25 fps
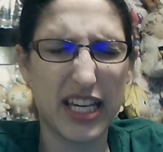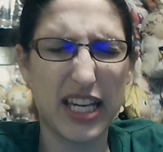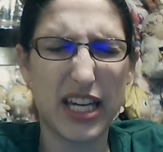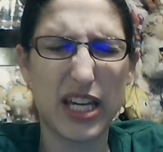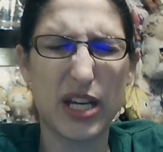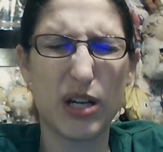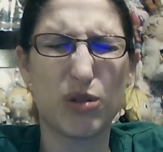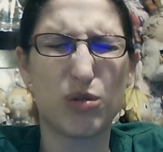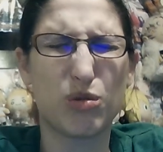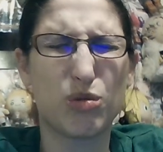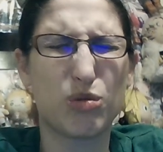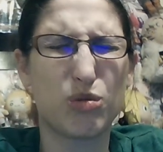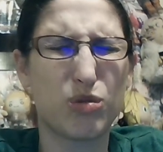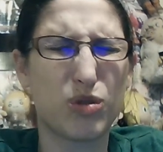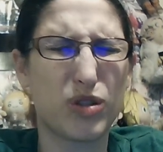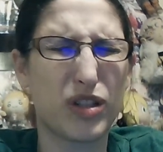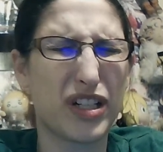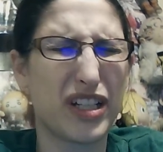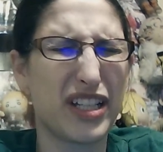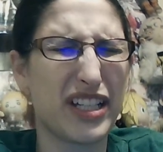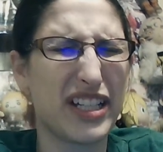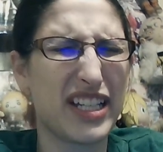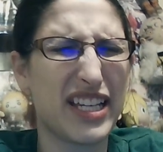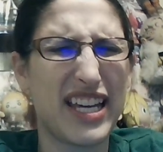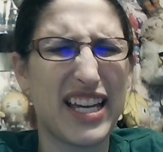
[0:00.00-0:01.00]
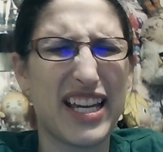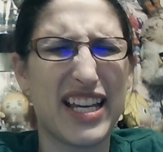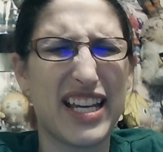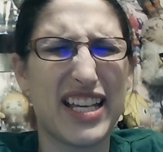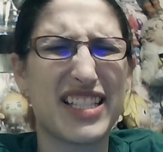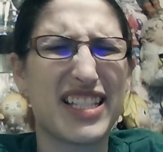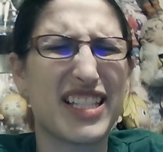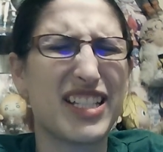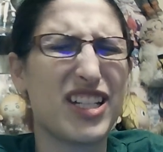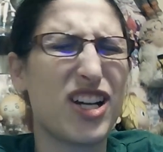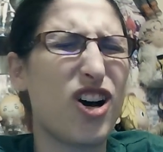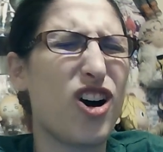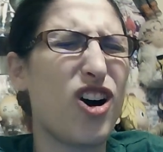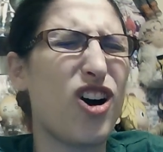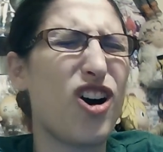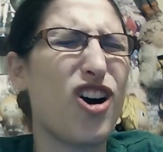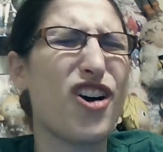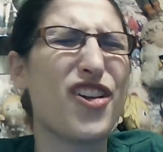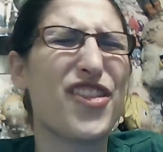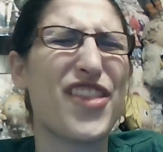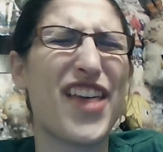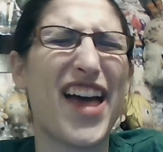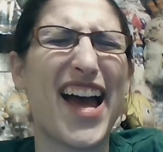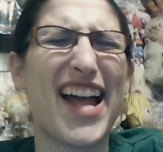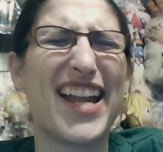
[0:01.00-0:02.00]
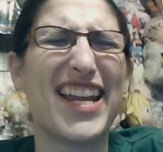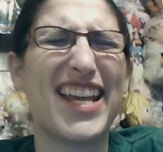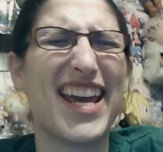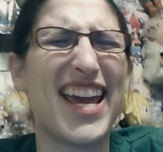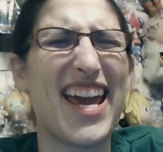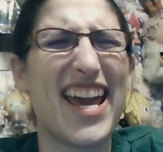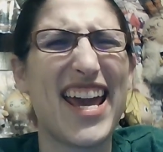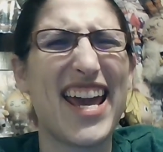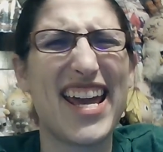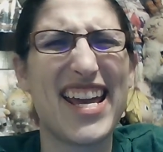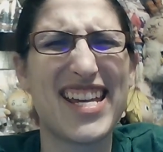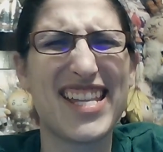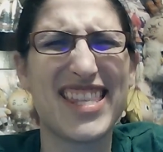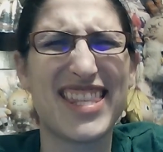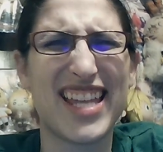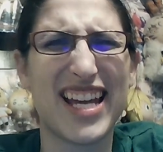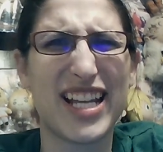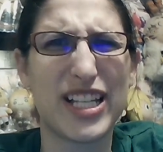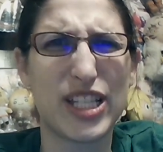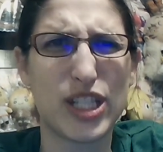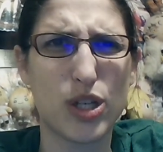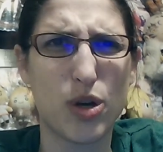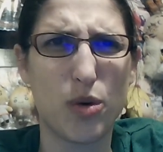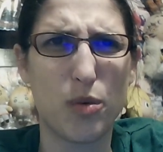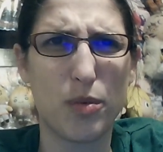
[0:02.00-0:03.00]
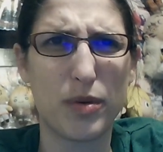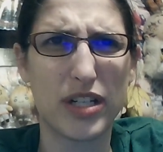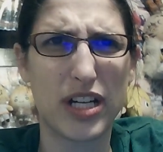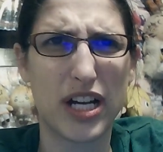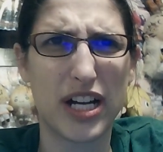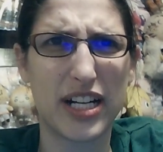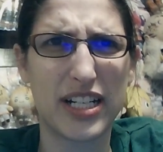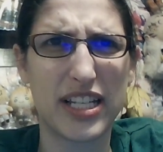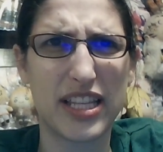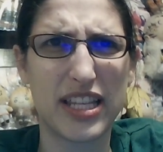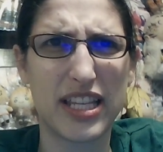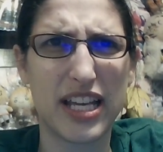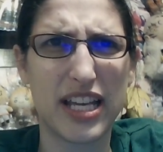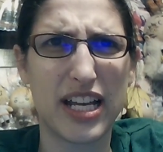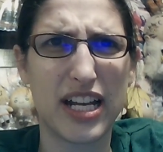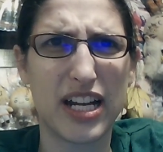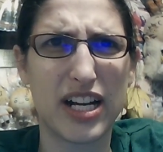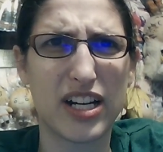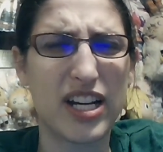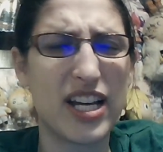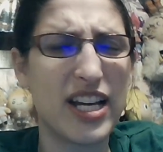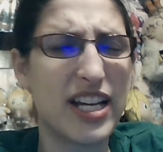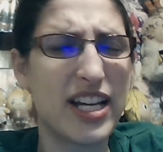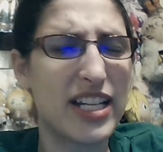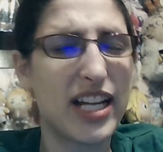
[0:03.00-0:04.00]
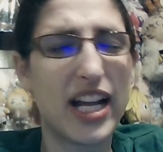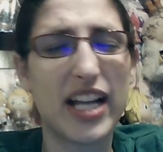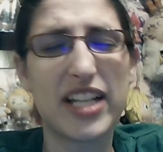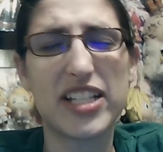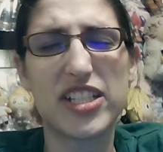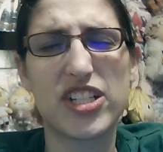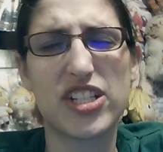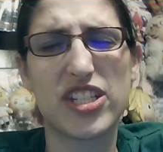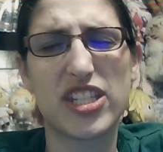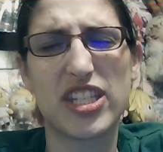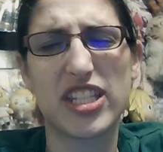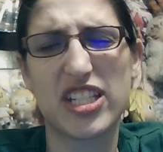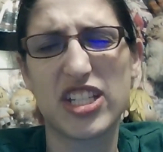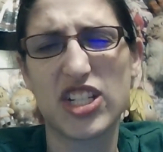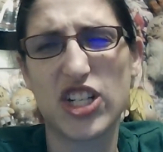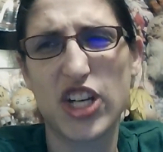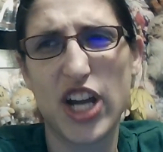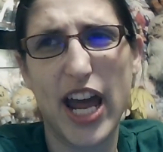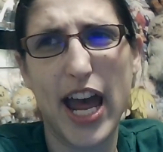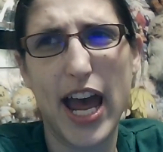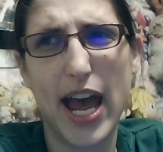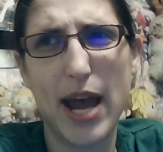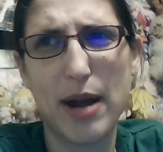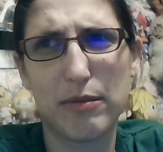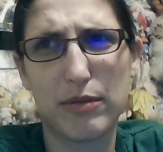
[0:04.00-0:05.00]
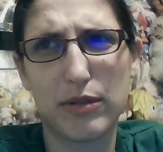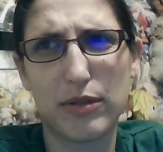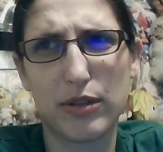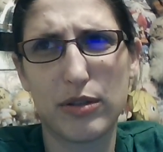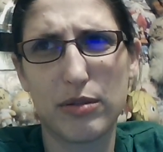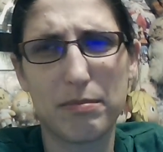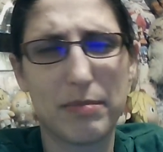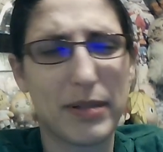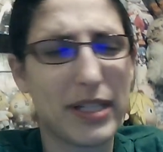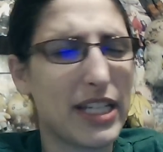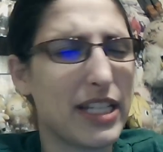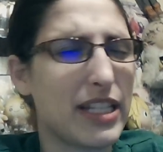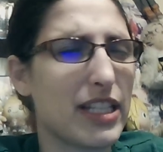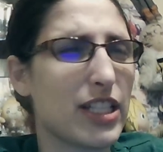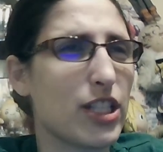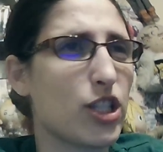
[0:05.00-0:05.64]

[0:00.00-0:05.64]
It really is. And all that hate that's going on in there, not in just the chat room, but in the